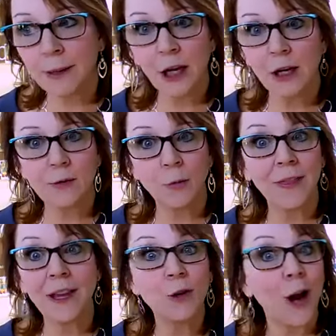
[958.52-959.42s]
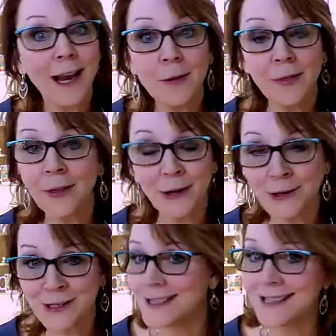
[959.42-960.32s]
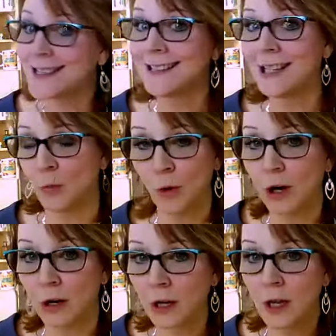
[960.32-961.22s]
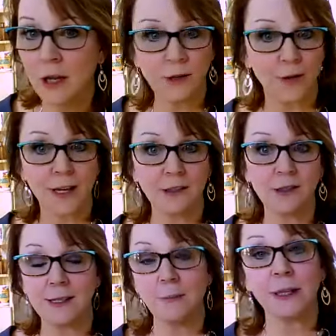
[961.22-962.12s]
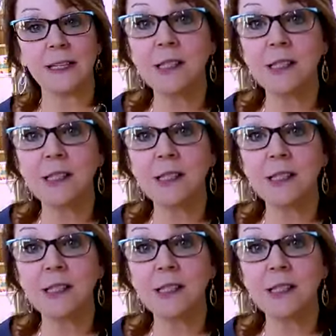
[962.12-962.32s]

because when they tried with the narcissist, it didn't work. So they simply